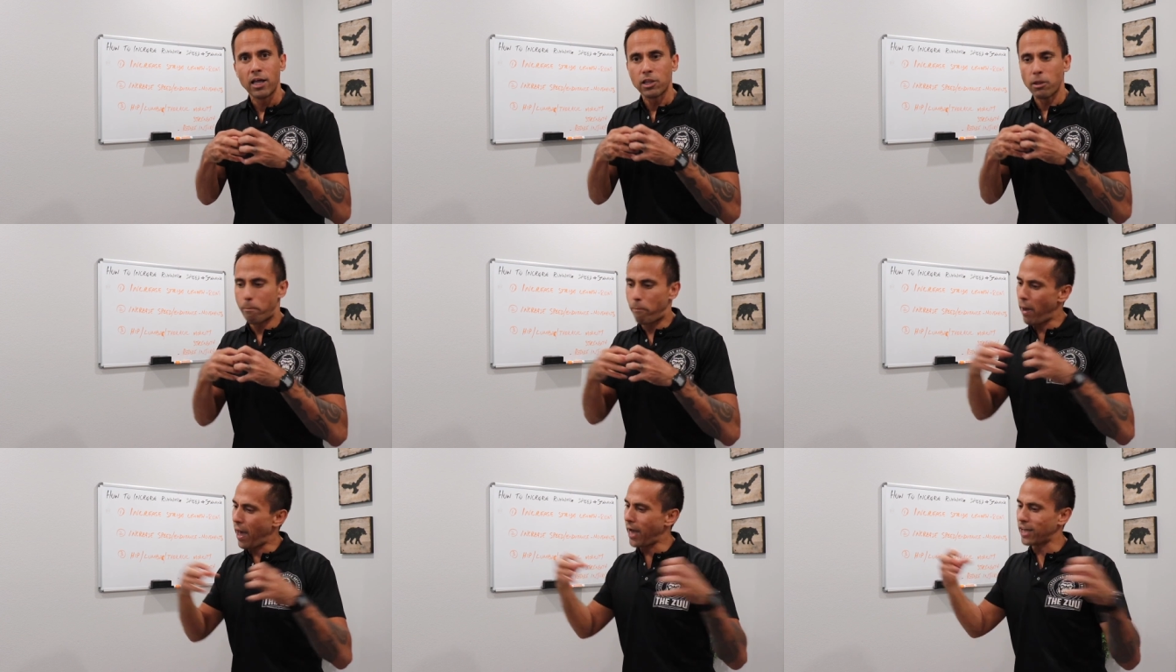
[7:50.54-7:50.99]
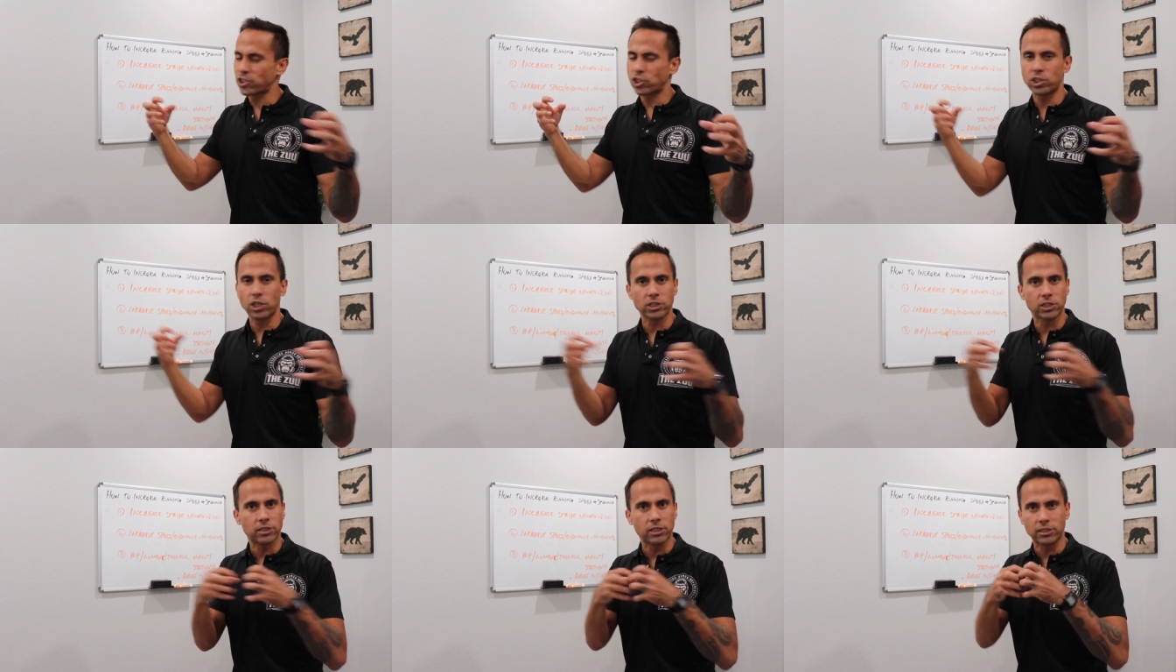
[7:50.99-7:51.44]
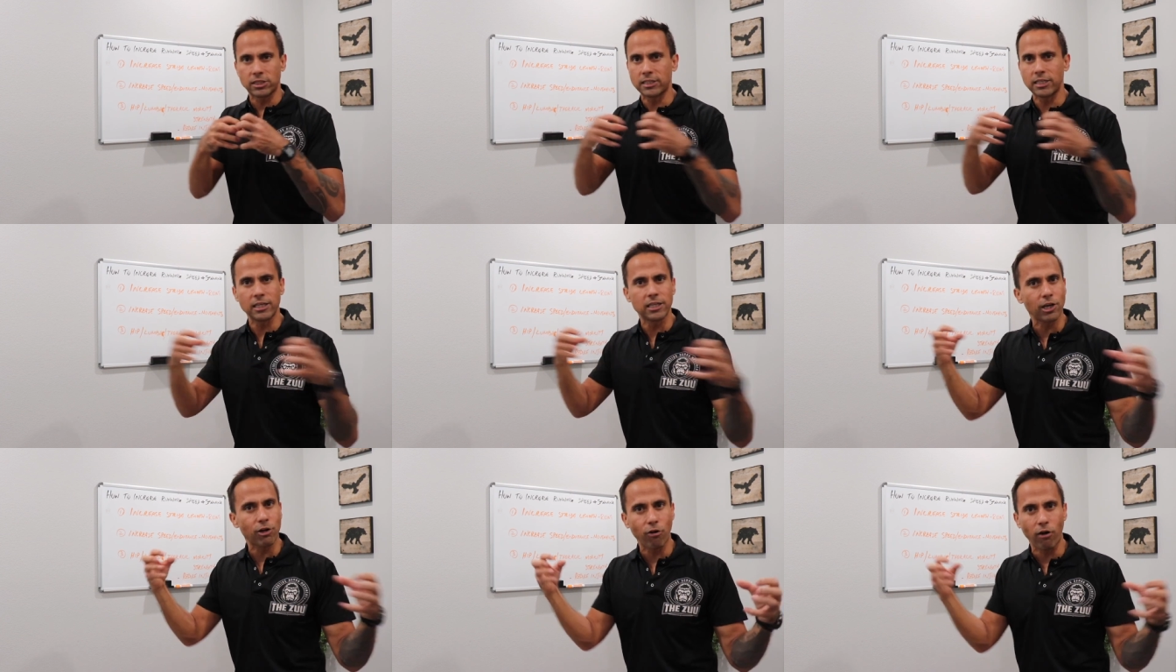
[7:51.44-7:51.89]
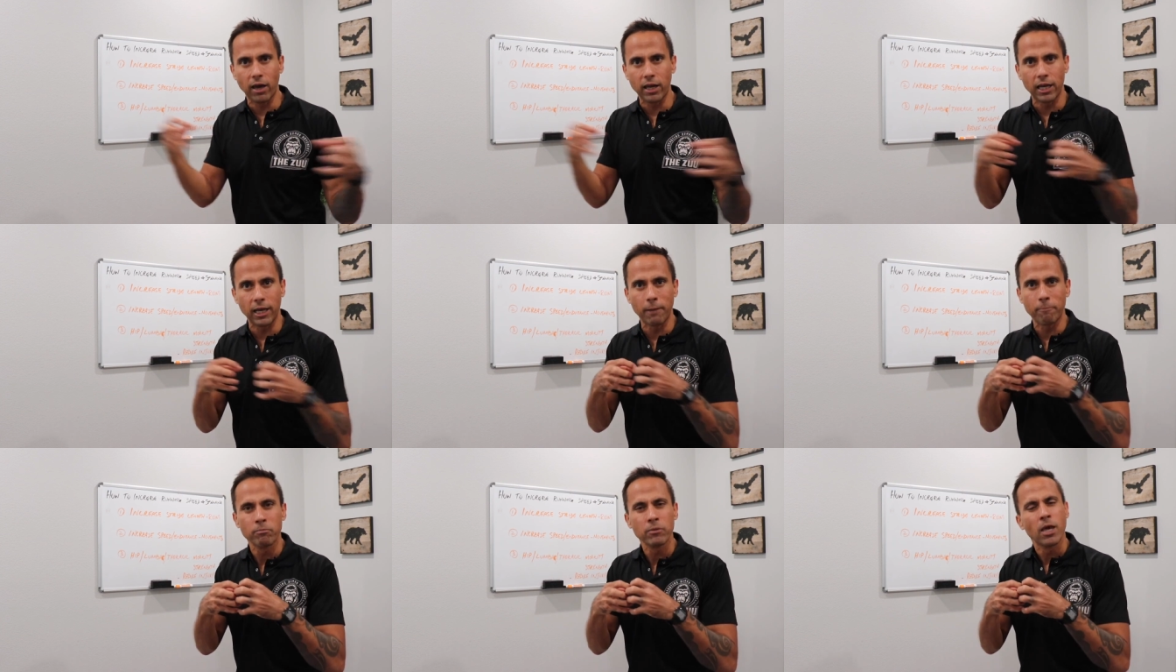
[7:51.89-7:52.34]
The pack's just
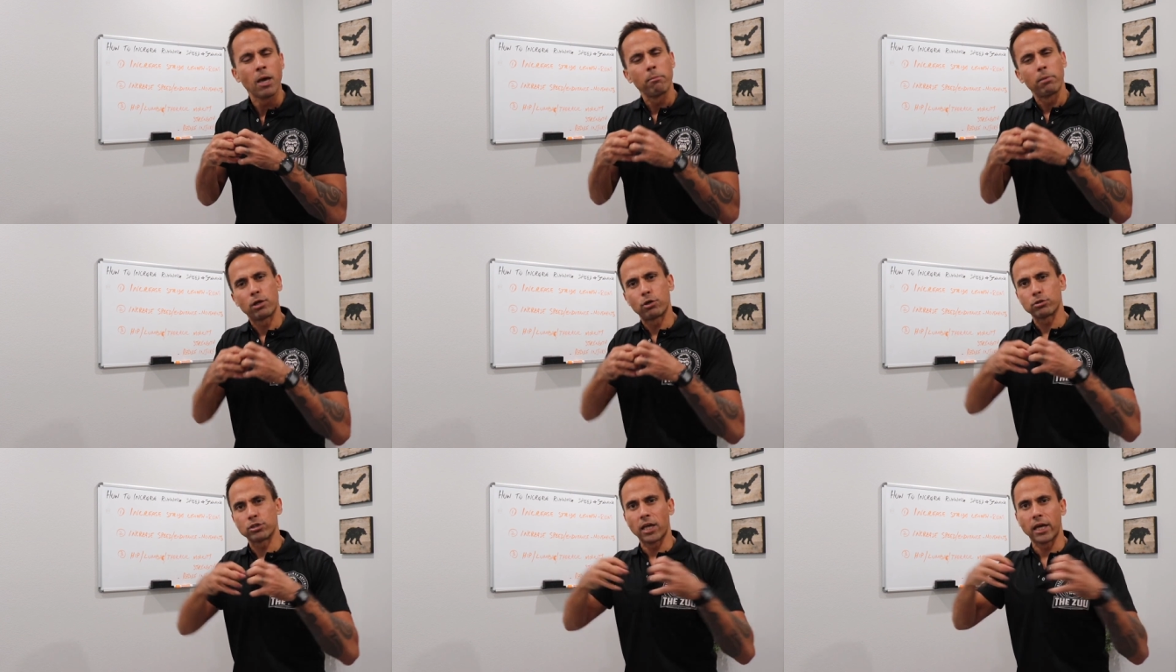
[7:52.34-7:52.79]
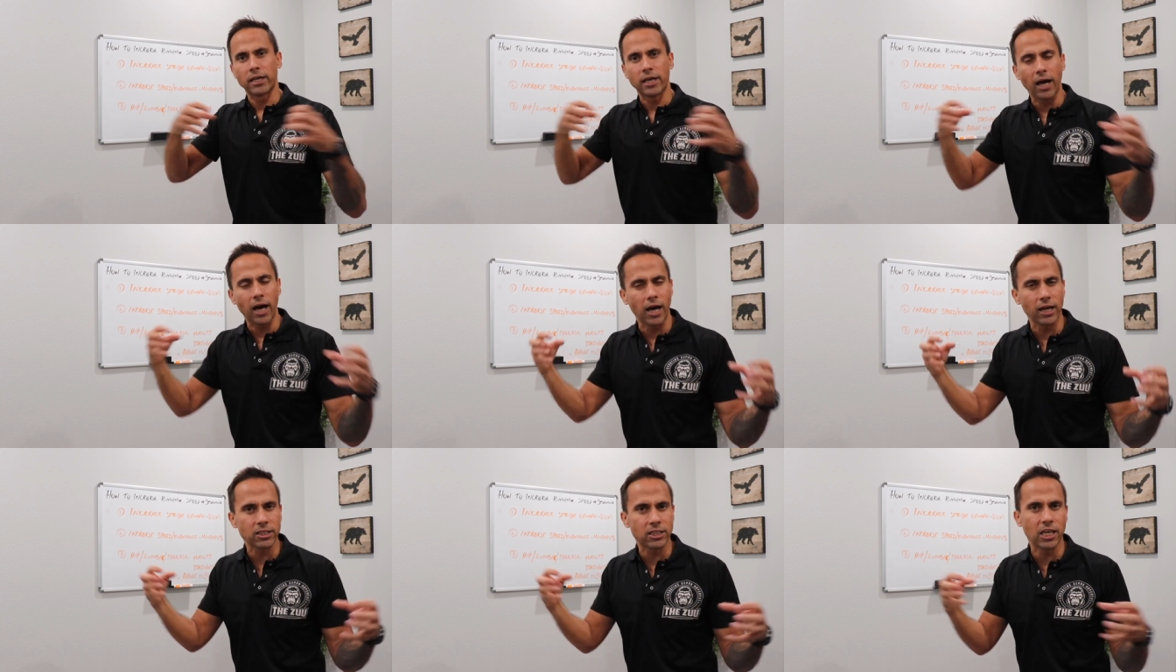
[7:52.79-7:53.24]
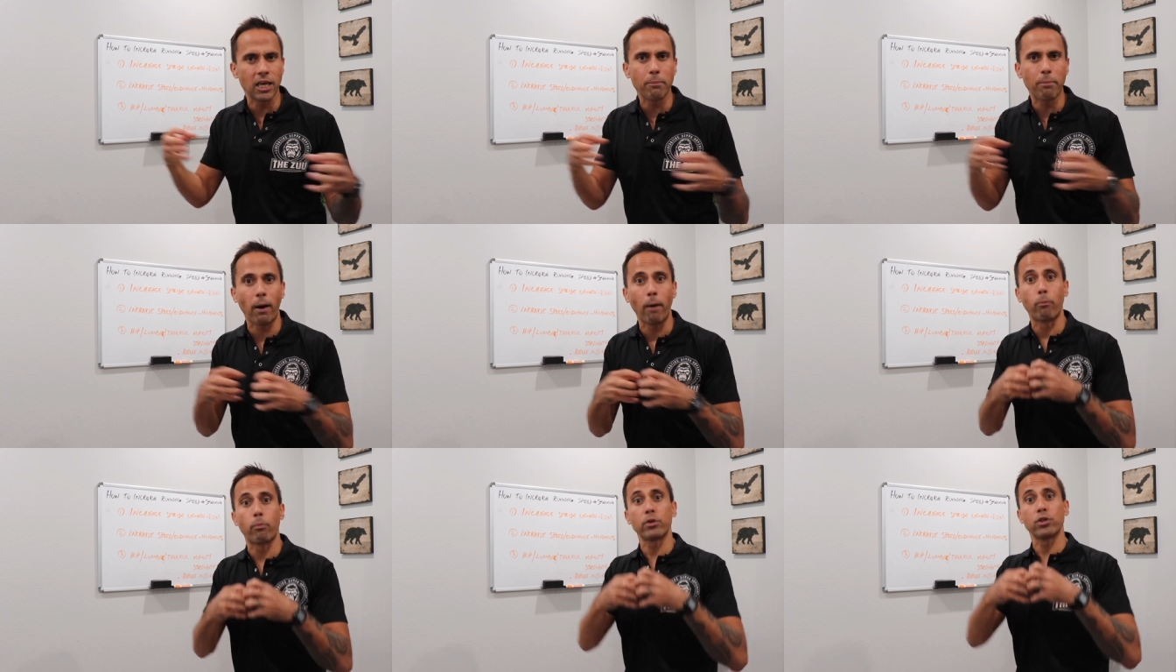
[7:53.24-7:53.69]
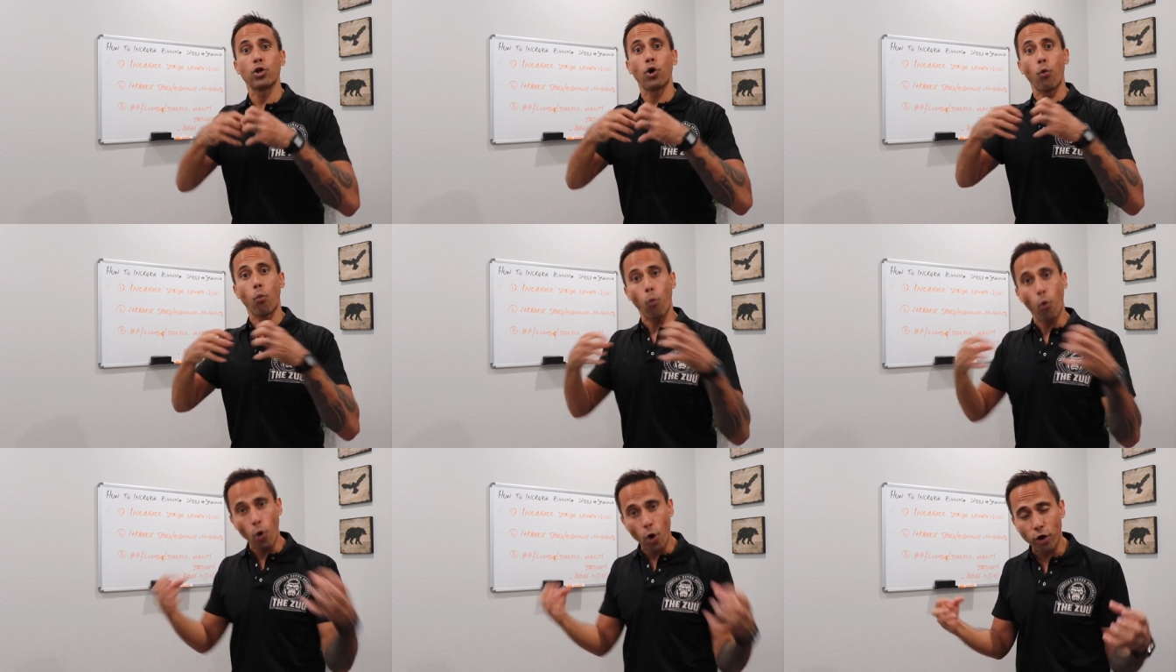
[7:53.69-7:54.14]
disintegrating because they can't keep up with
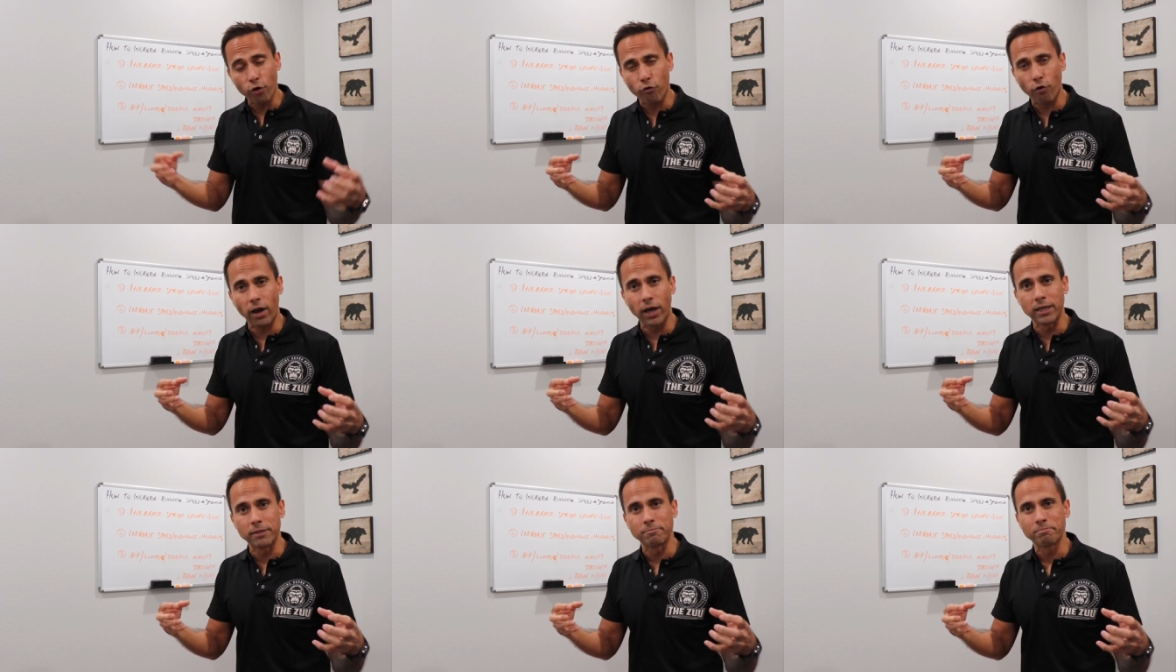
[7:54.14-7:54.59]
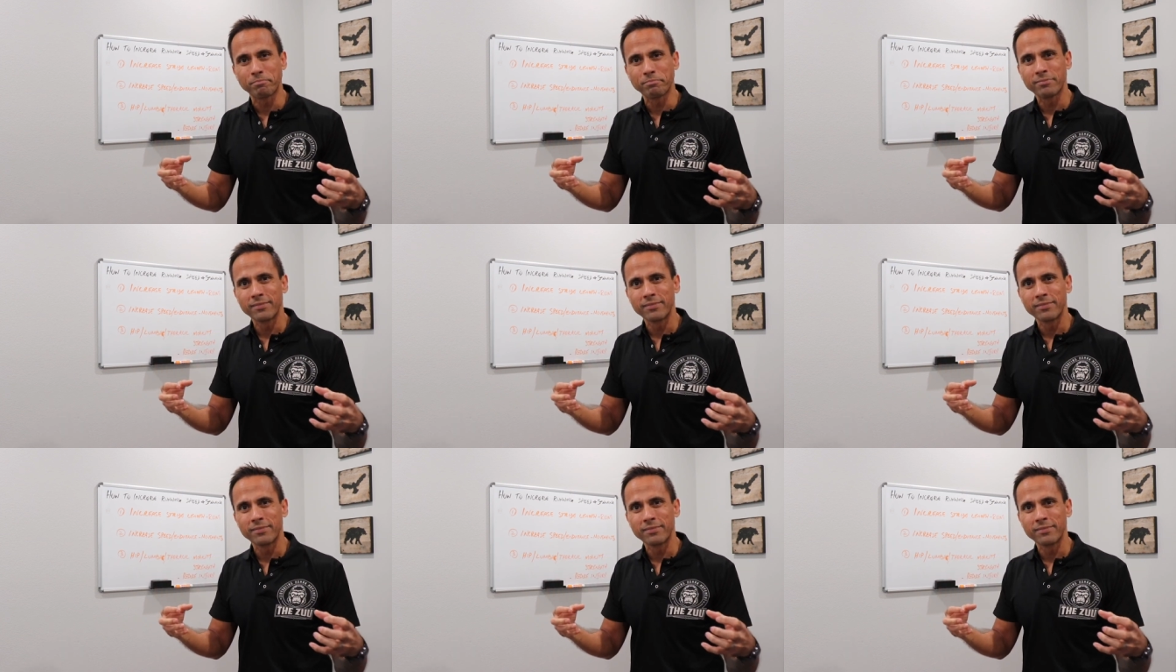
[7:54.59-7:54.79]
your work rate.